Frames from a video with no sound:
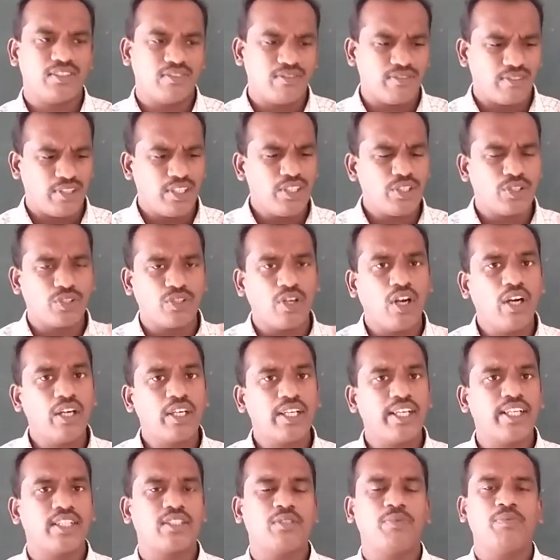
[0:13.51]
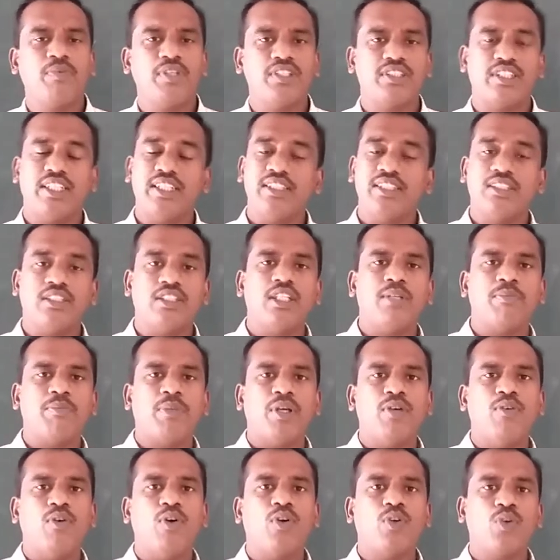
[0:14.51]
Very short I expressed
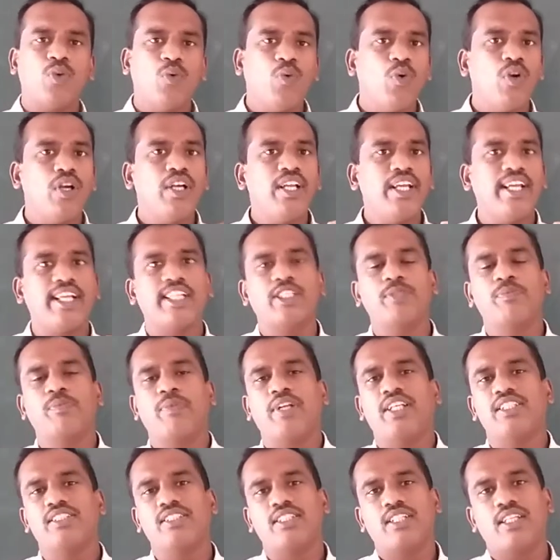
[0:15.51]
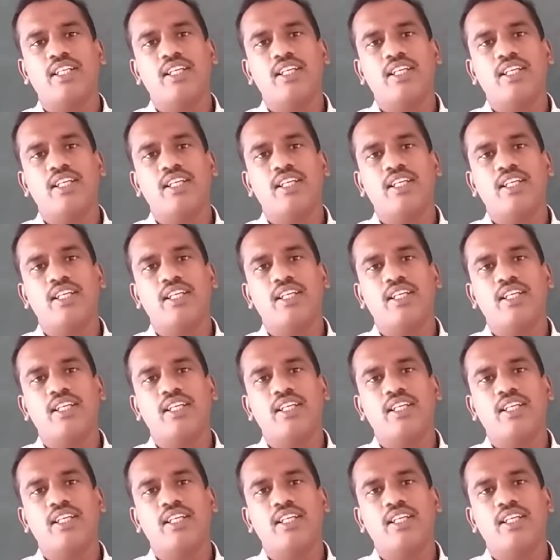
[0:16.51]
H3PO2 only expressed.